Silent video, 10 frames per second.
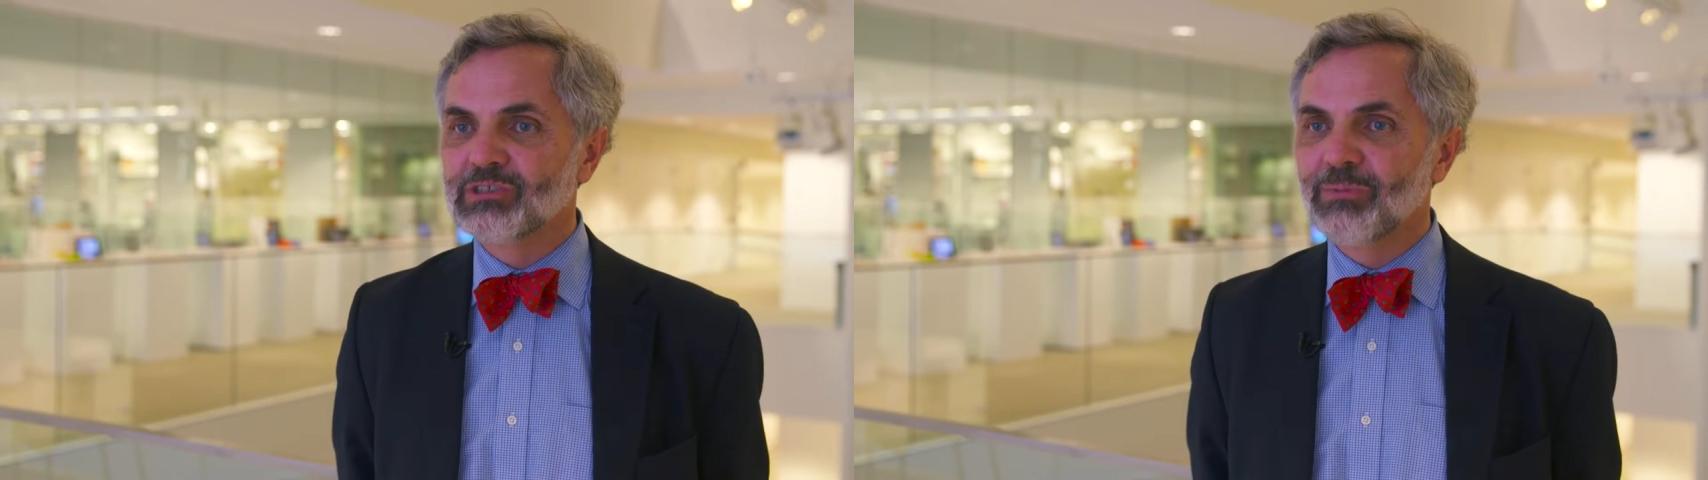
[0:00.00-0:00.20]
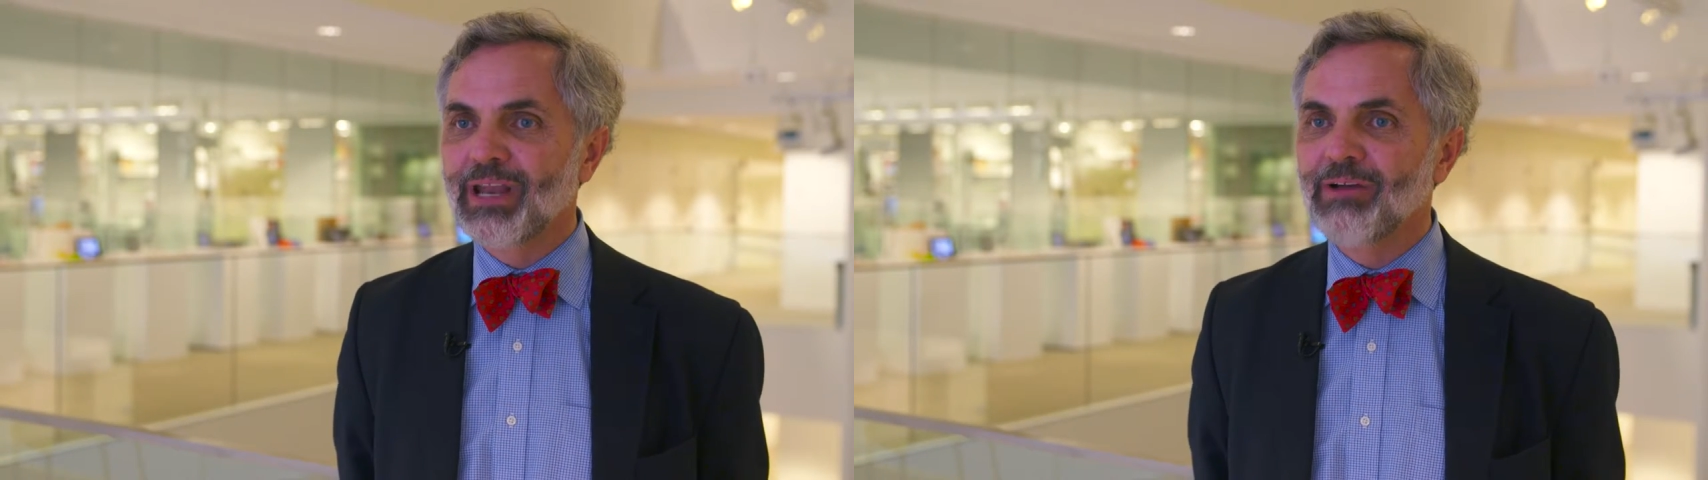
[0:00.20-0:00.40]

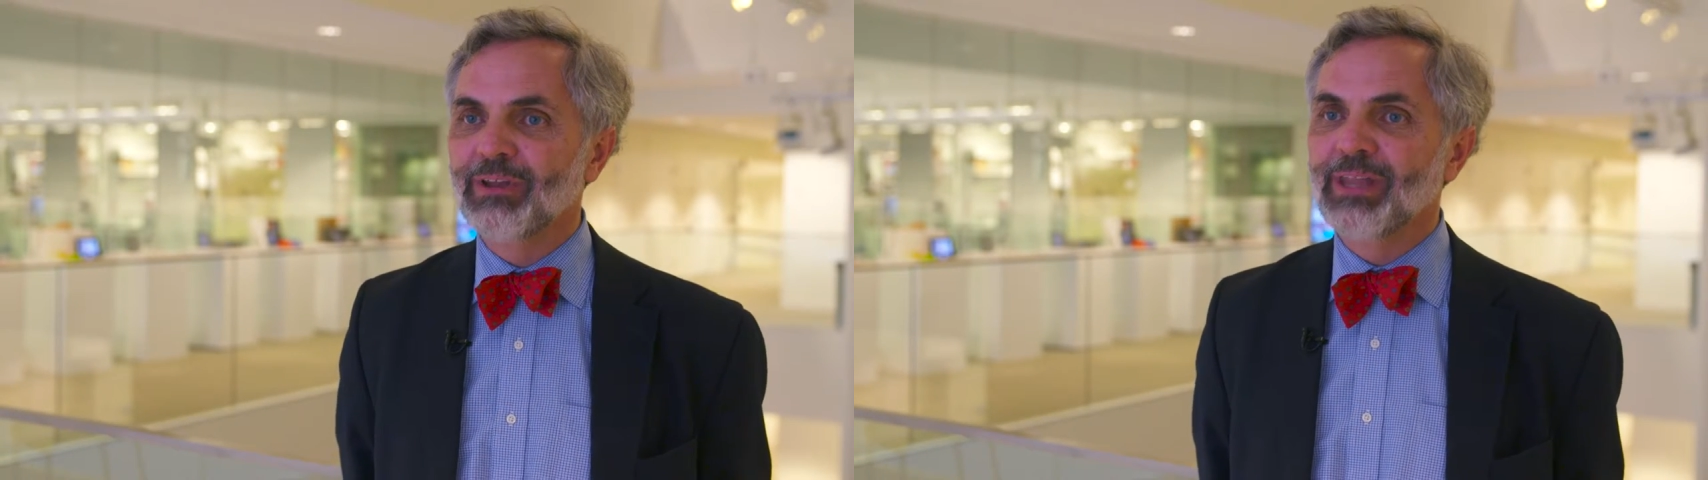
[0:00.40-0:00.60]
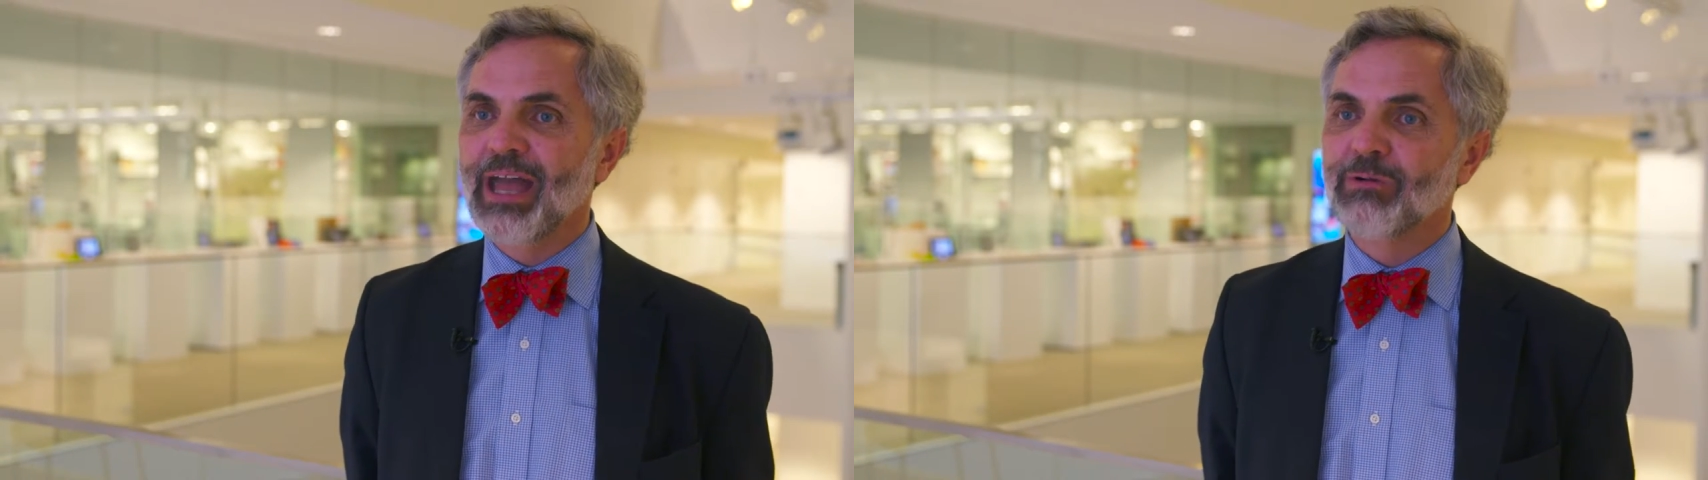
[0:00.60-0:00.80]
you might have a
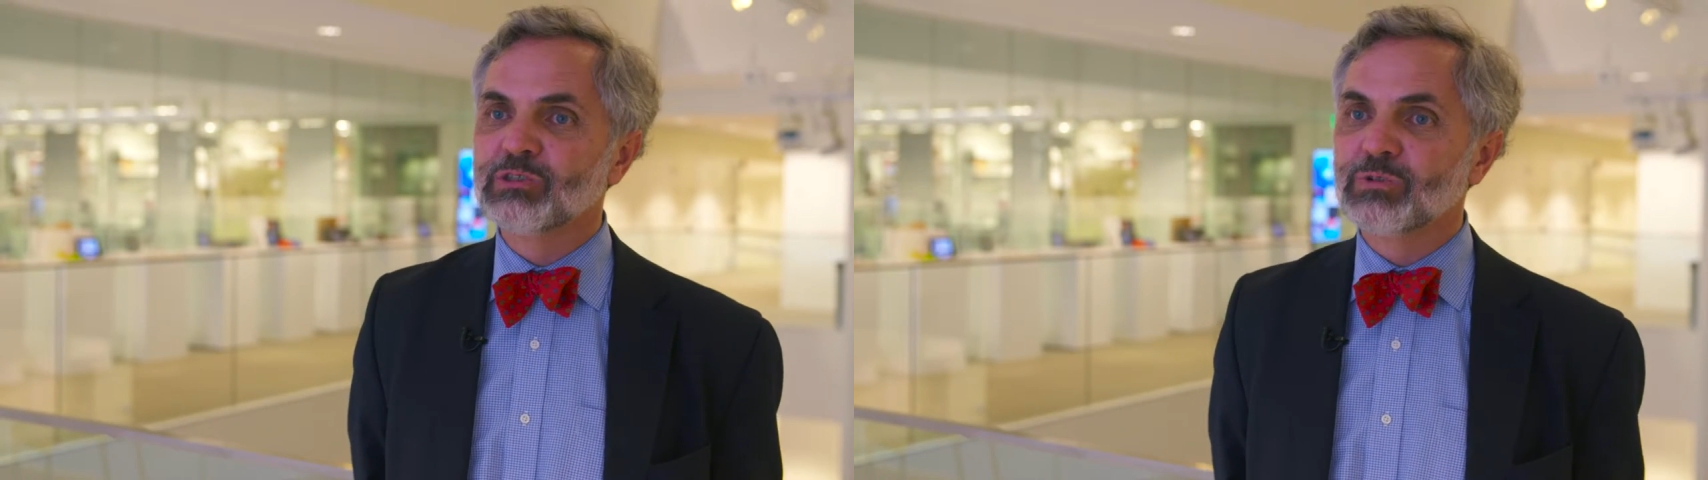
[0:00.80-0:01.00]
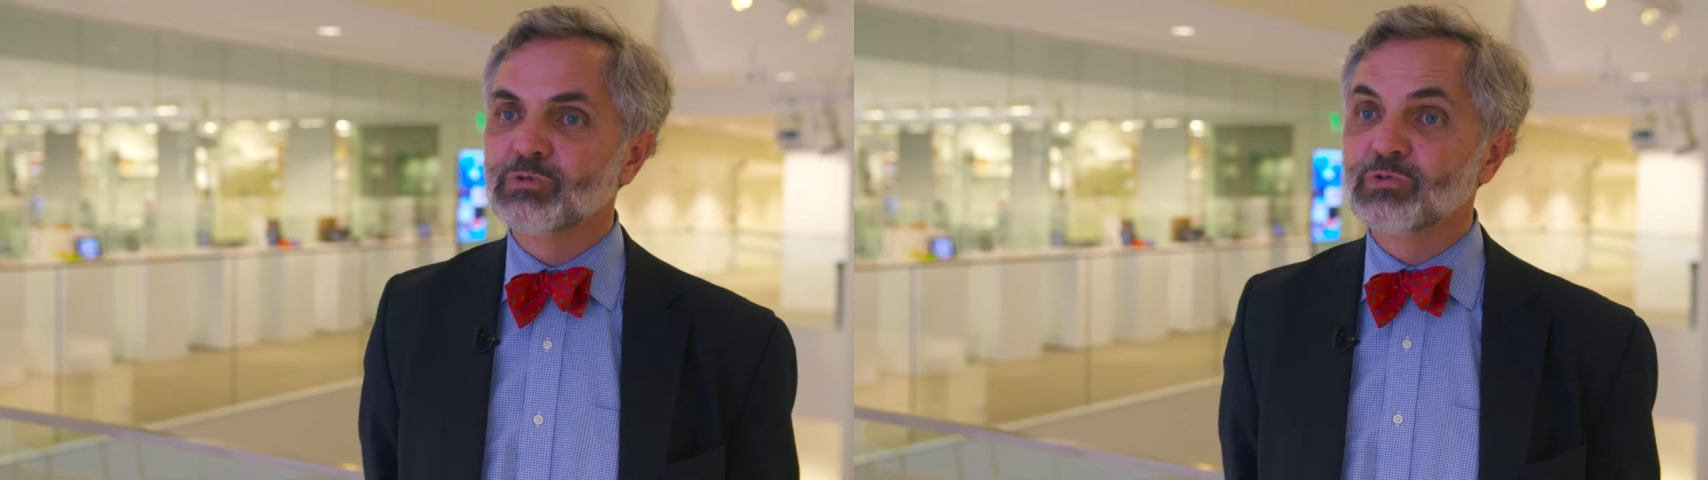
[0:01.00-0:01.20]

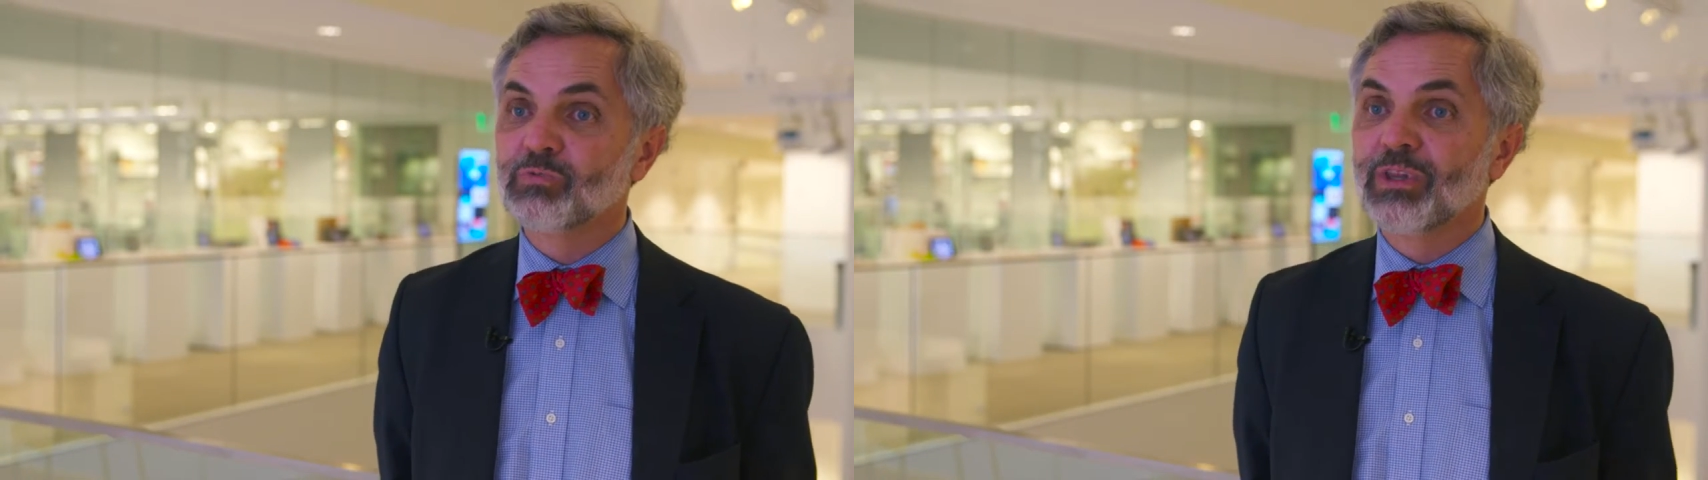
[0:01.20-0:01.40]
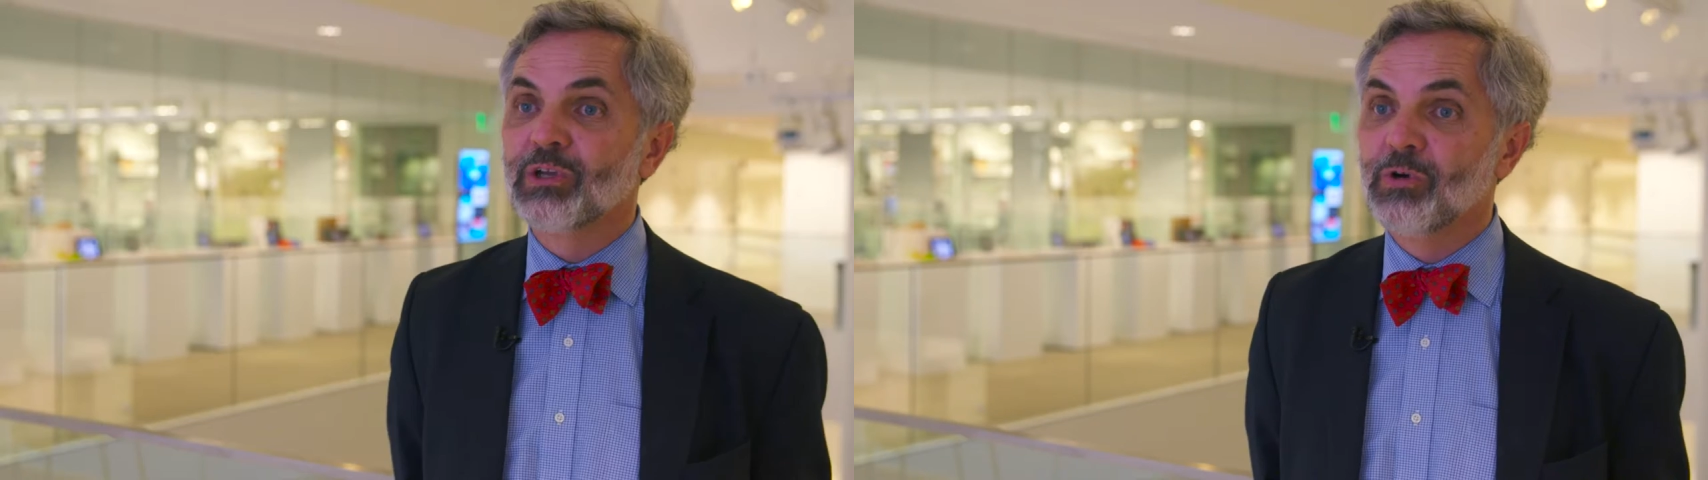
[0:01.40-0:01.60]
language which was
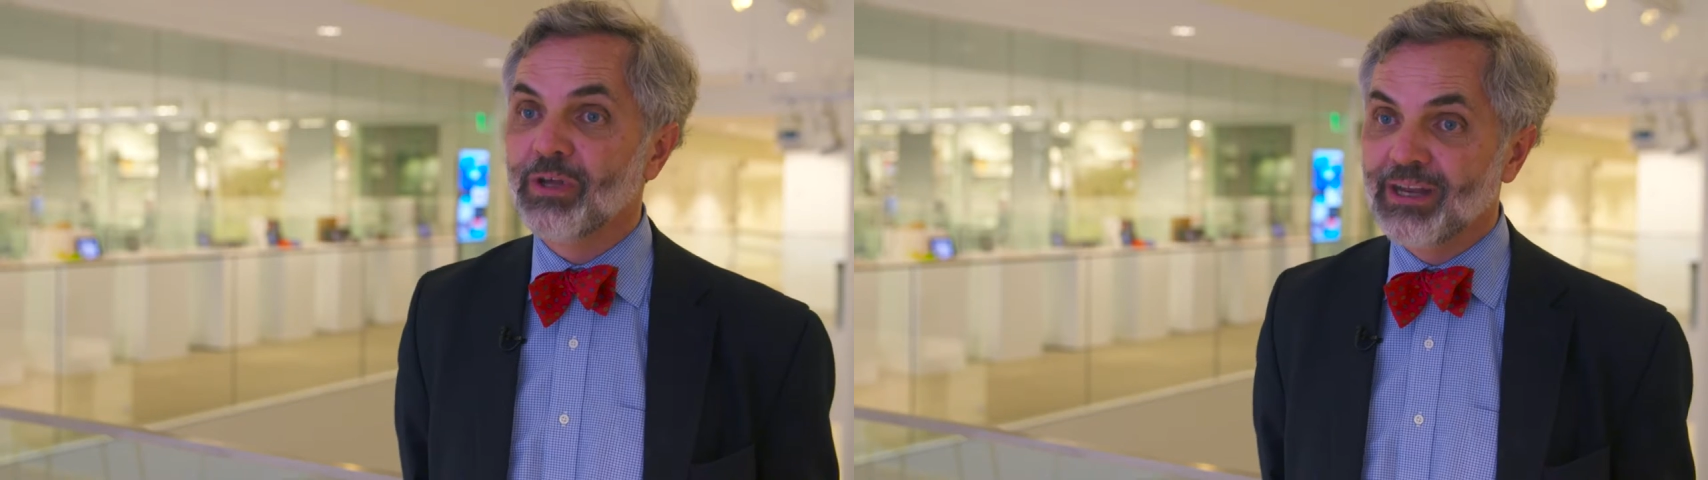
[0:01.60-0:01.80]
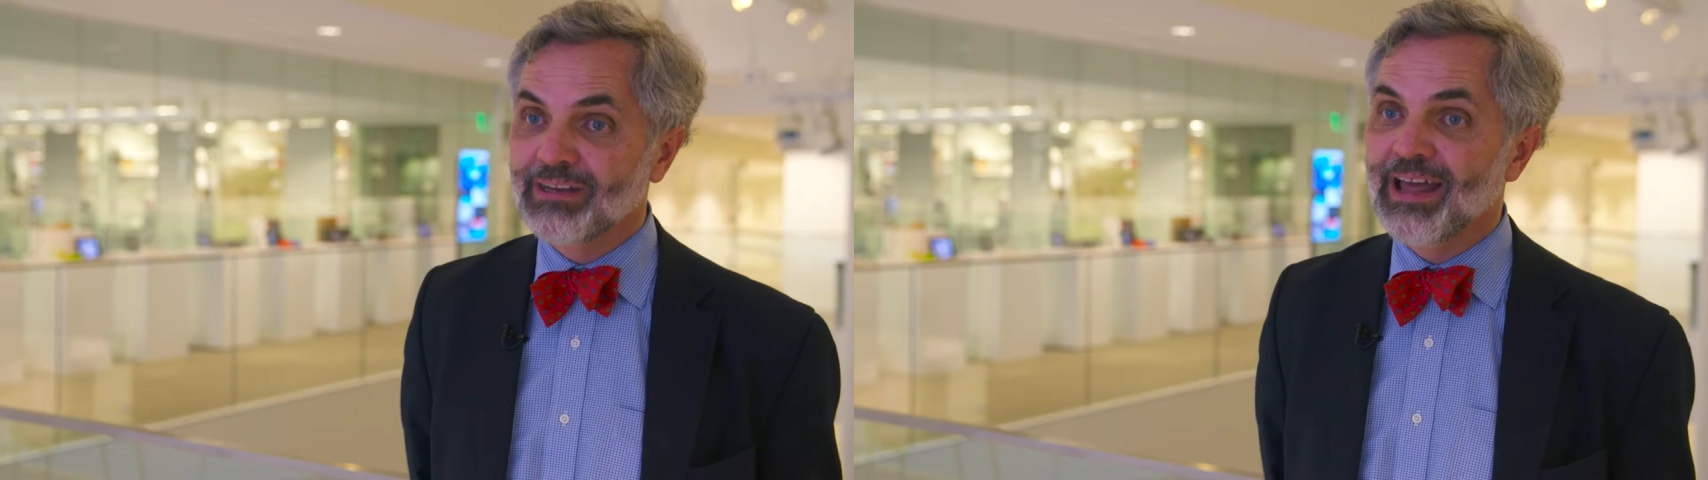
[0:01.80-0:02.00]
really
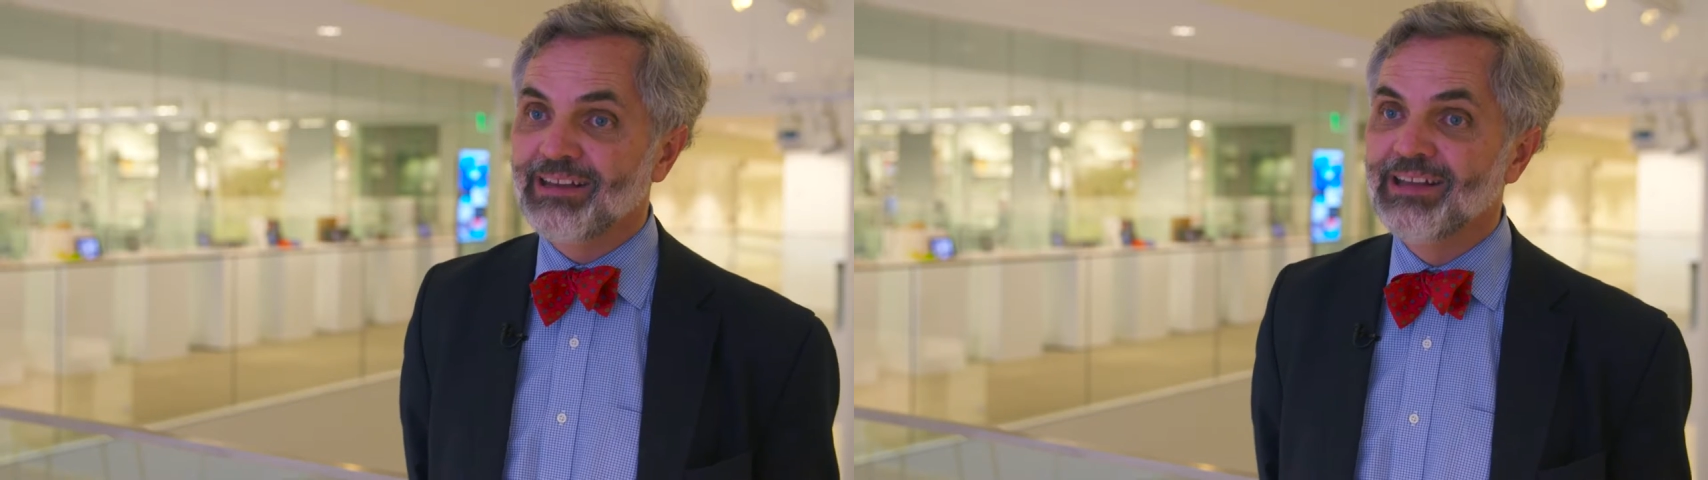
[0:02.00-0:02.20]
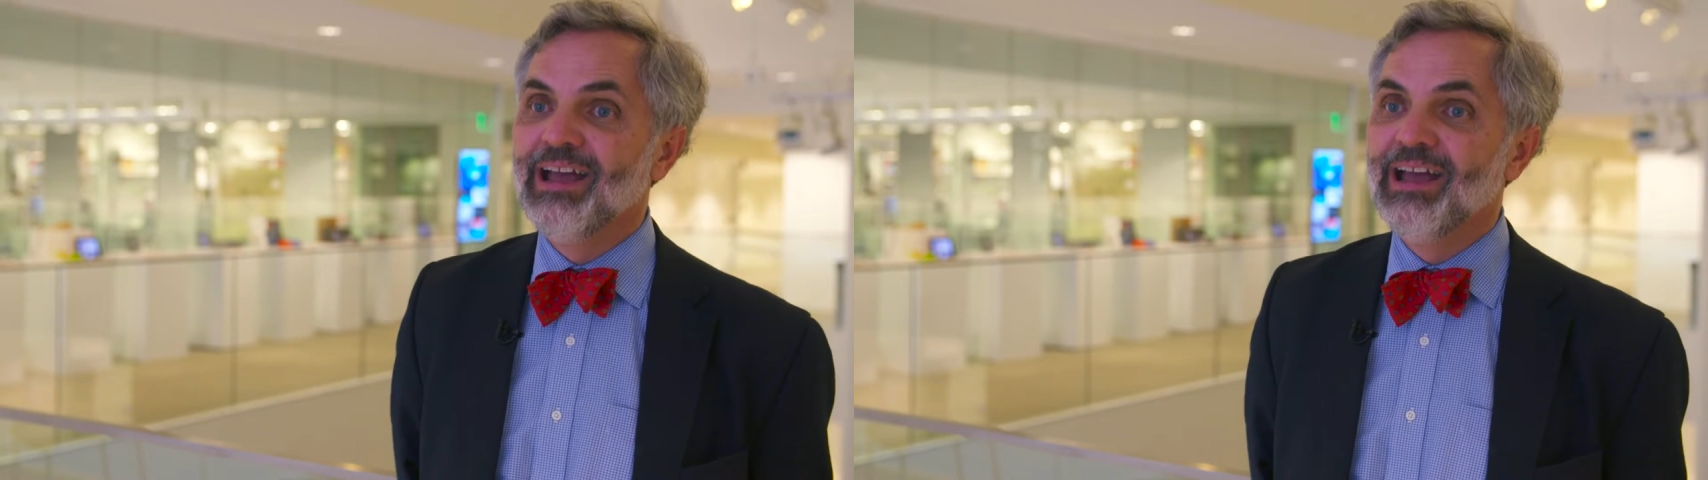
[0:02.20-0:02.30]
good at, at,